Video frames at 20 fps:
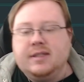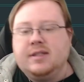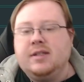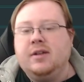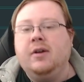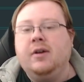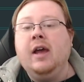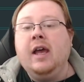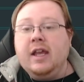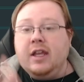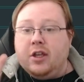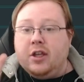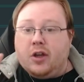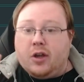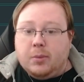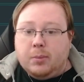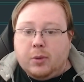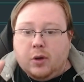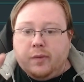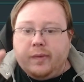So you
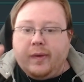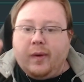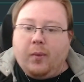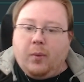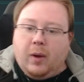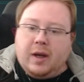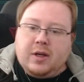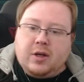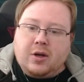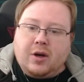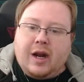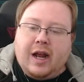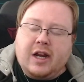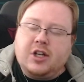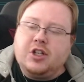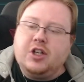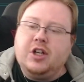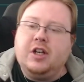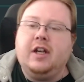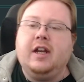can move in one
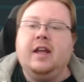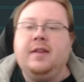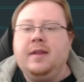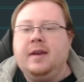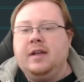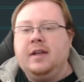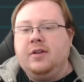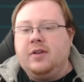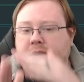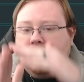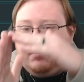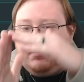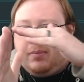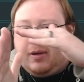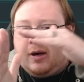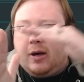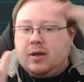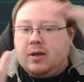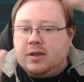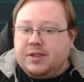direction and then you can
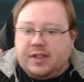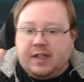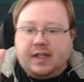burst